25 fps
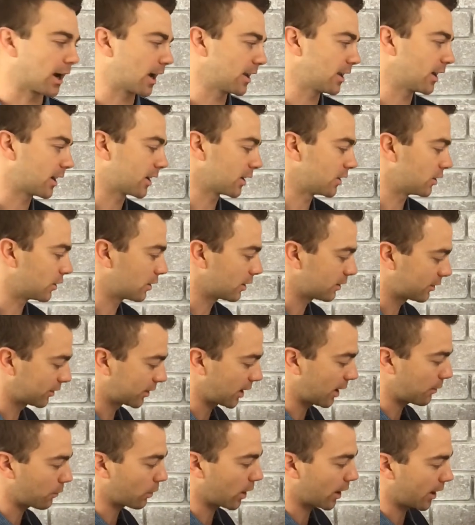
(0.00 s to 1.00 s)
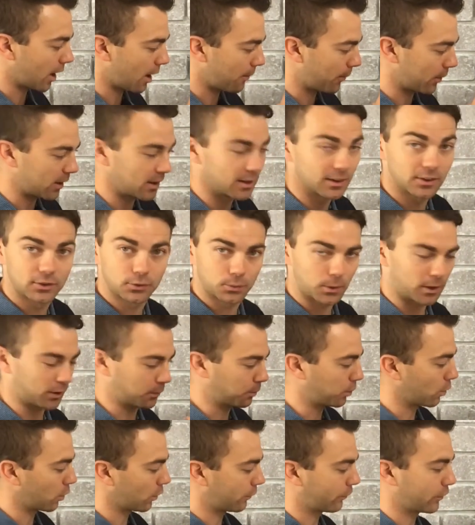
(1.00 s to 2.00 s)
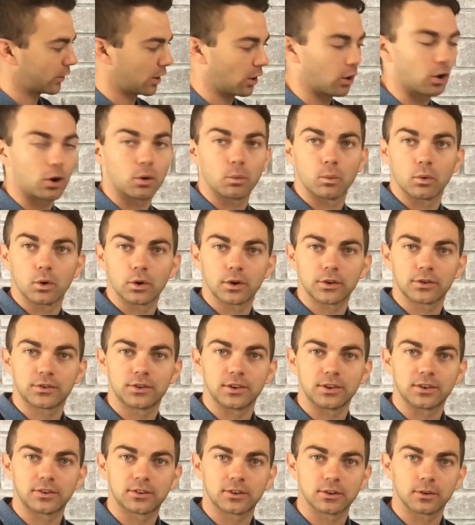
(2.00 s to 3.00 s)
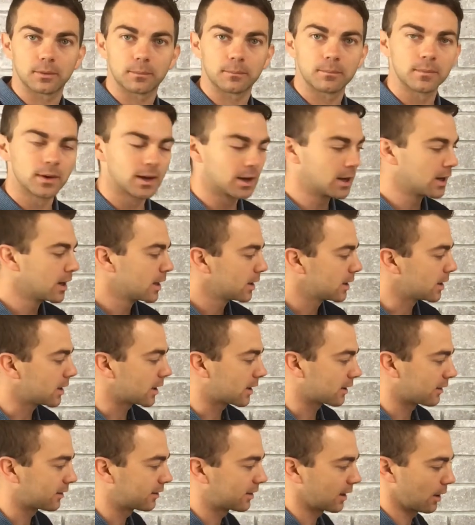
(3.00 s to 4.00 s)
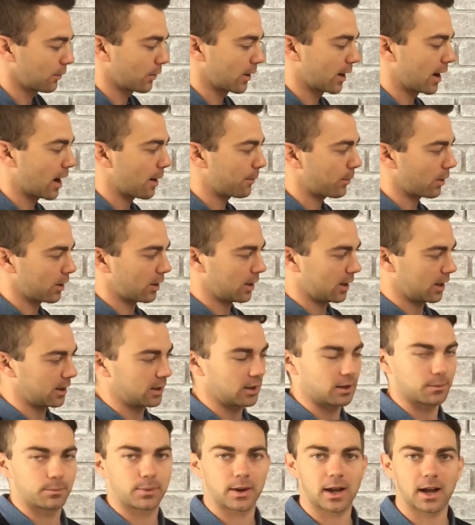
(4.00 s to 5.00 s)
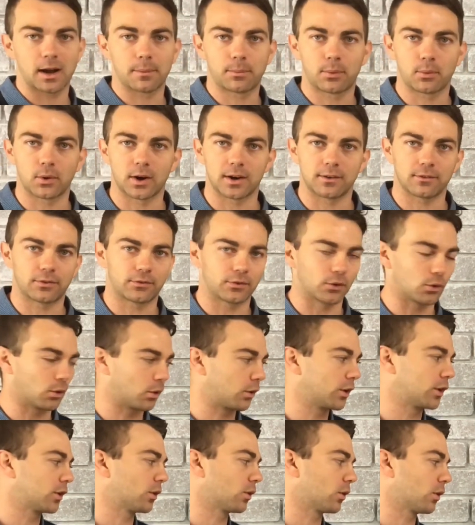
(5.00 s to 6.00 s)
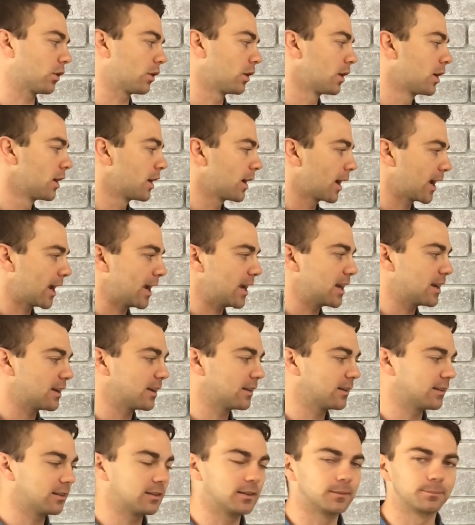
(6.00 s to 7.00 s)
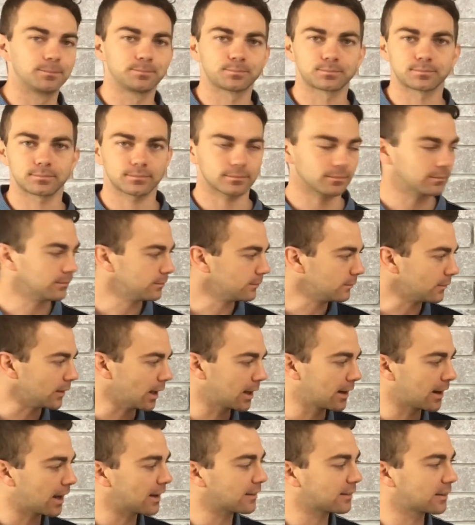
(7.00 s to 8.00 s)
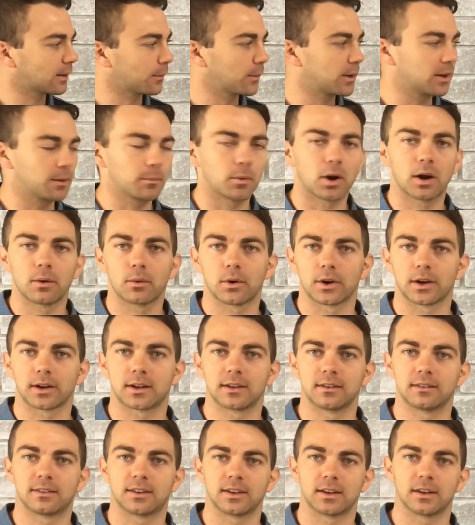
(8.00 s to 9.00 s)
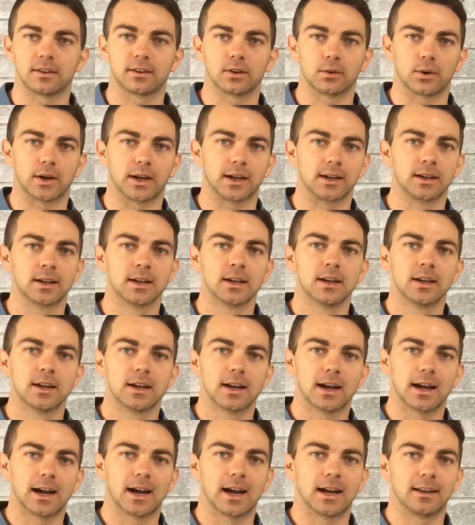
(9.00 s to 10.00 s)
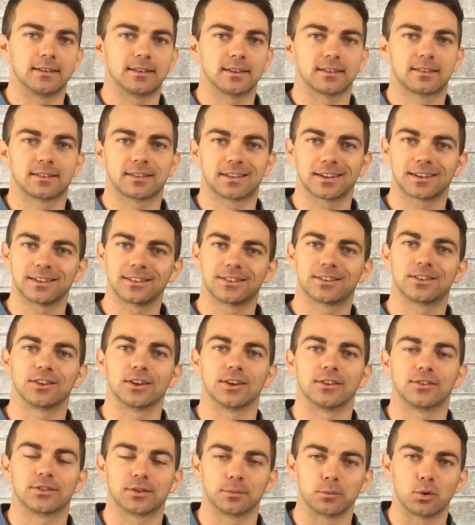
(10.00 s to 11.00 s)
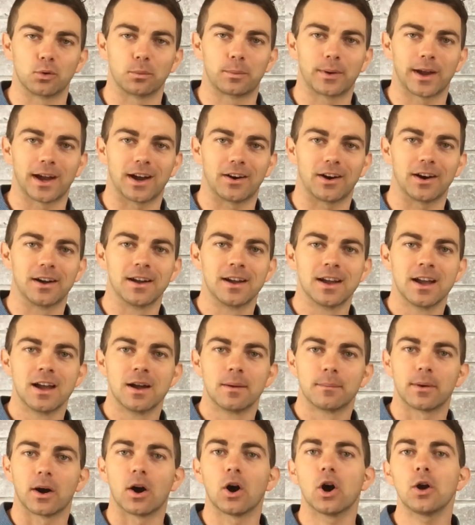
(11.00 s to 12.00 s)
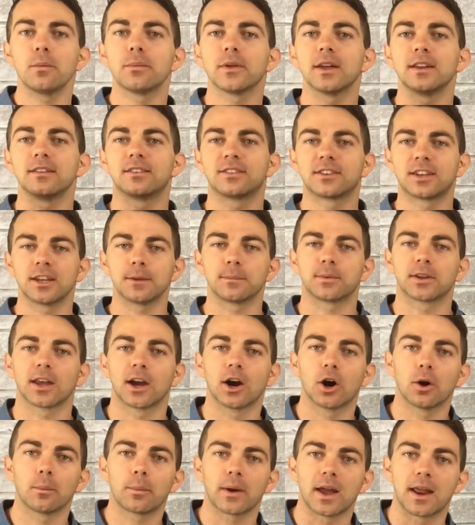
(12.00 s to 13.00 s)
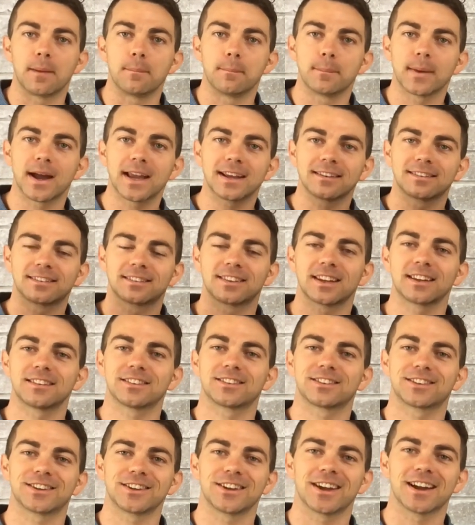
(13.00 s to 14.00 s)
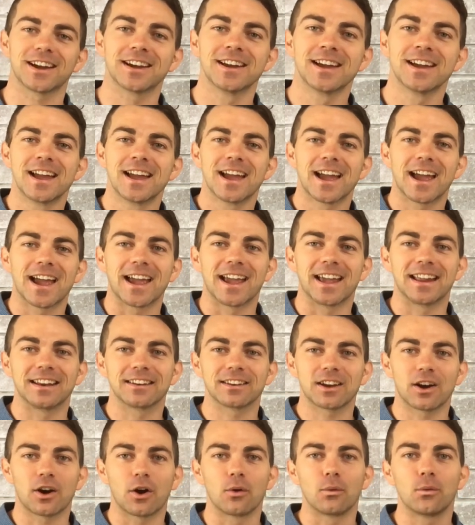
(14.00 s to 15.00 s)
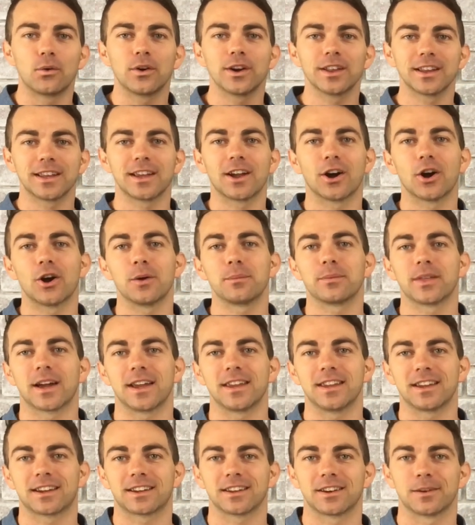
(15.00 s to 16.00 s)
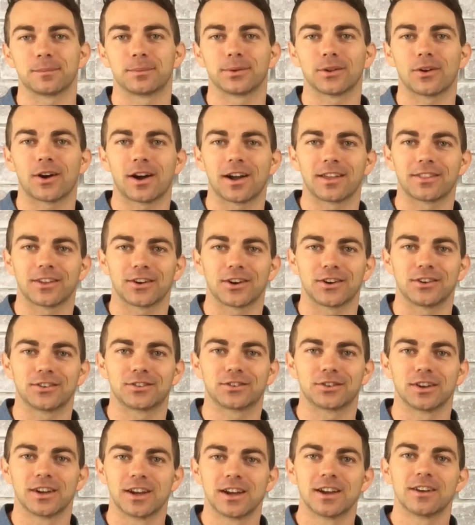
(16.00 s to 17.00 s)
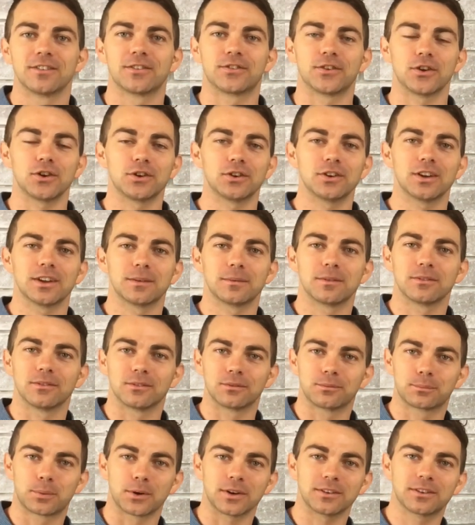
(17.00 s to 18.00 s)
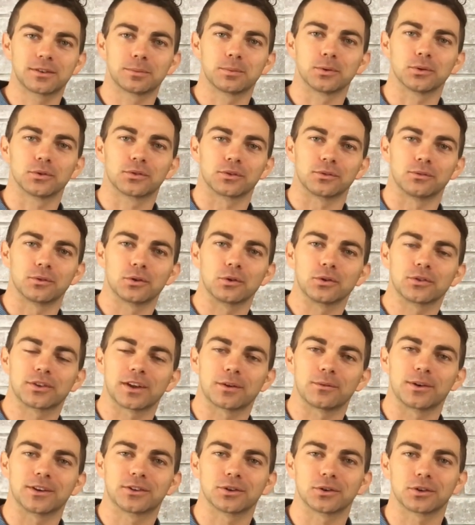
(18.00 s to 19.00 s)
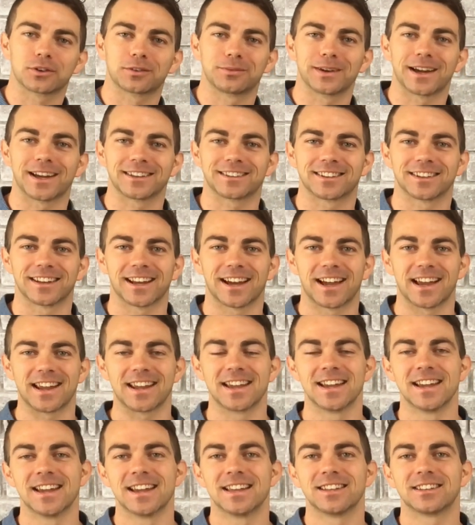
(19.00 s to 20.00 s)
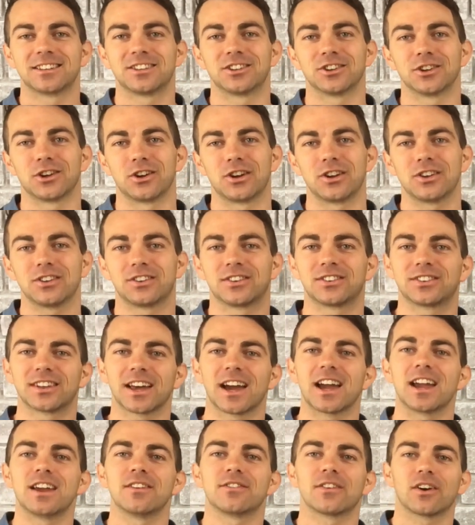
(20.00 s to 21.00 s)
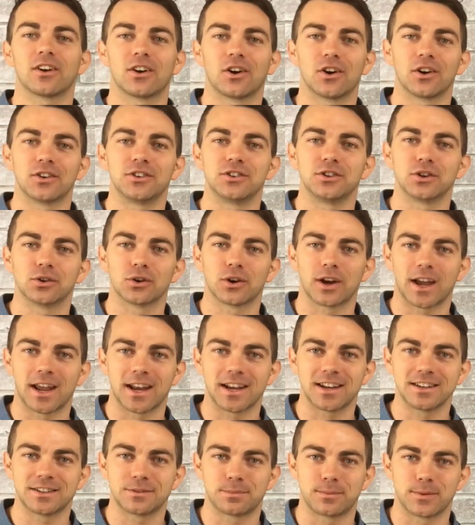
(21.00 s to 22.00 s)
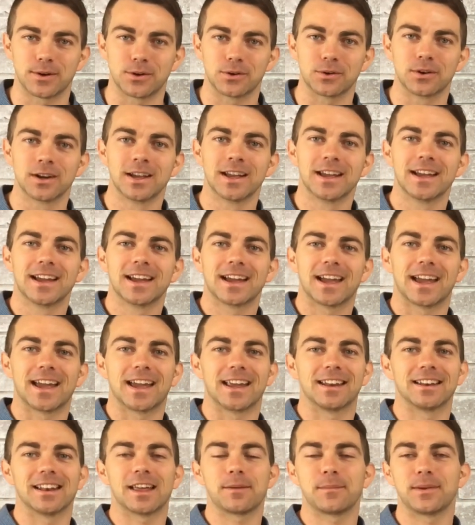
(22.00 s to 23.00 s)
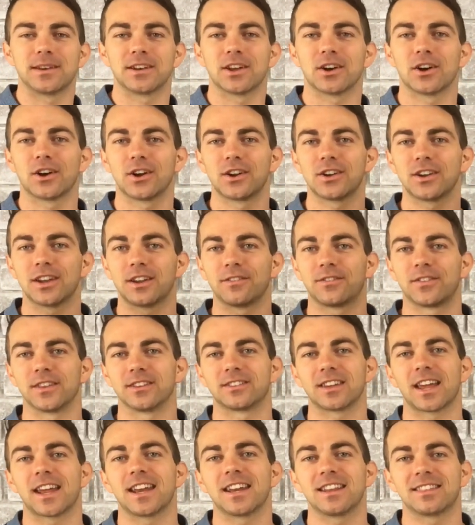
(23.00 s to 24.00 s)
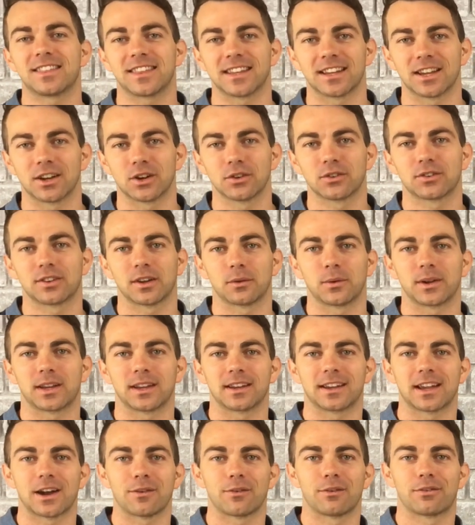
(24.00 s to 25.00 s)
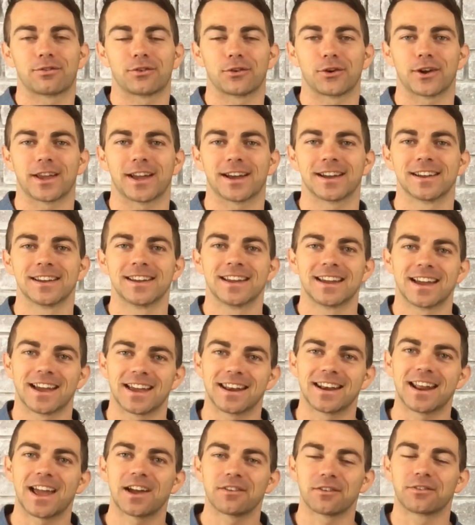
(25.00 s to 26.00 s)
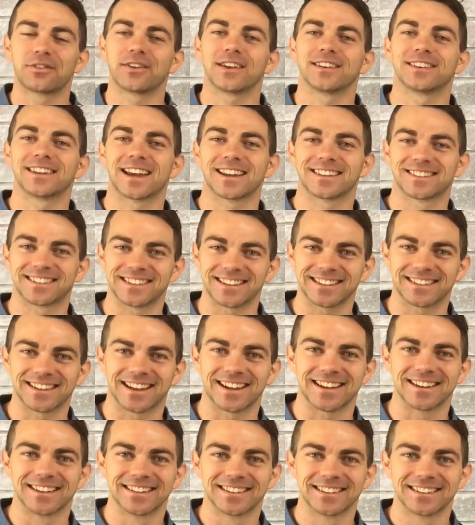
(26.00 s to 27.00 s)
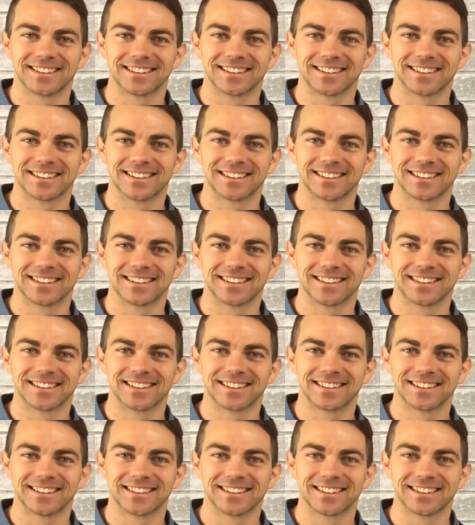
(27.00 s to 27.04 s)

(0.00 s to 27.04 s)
You can set one up in your switchboard for your hot water system. You can set one up in your PowerPoint for your heaters, and that's something you might want to consider doing just to conserve some more power. But I hope these tips help and make sense to you, and I really hope that you can apply those few principles and rules that we talked about today to save on your energy bill. And let me know if there's anything else that we can cover for you, and have a fantastic day.